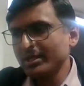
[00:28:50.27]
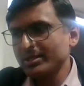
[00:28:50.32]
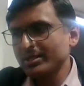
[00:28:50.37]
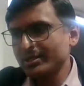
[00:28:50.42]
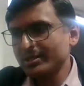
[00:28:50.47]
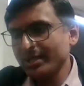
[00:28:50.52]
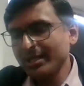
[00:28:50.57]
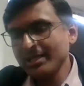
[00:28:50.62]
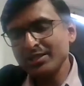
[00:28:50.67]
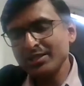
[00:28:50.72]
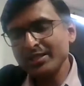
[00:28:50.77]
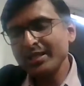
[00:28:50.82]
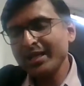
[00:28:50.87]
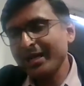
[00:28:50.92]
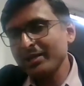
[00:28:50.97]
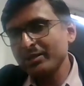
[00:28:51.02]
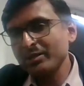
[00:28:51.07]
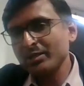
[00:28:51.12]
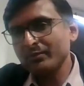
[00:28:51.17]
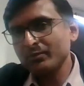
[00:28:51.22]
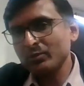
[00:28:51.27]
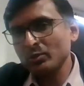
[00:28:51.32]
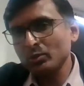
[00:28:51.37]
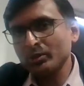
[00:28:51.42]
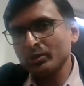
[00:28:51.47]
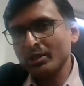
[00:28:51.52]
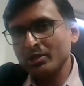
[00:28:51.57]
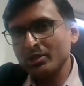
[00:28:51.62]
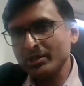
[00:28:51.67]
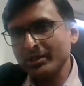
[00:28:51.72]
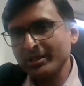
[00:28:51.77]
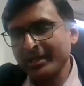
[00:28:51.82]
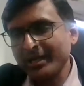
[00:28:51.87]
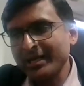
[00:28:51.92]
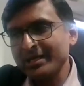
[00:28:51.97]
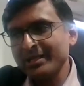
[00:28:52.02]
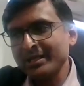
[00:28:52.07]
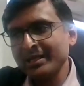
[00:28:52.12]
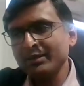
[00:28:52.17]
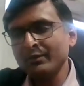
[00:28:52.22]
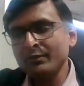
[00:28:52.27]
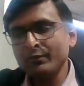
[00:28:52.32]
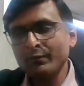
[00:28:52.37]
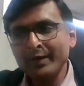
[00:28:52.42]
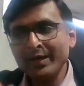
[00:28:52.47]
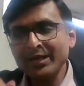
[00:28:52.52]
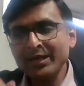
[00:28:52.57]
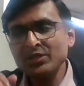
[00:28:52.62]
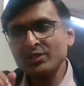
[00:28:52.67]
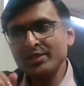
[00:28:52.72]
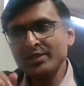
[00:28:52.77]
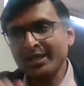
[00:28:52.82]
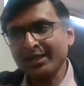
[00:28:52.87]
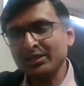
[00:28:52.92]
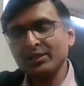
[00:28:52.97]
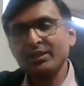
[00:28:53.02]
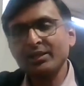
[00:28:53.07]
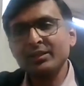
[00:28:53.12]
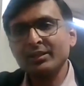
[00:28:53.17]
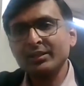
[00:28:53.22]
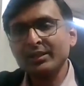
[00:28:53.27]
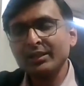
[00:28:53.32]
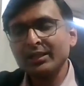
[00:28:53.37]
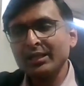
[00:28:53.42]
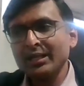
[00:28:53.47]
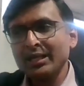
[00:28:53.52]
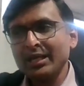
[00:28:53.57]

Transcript: since the end of 2019, which sector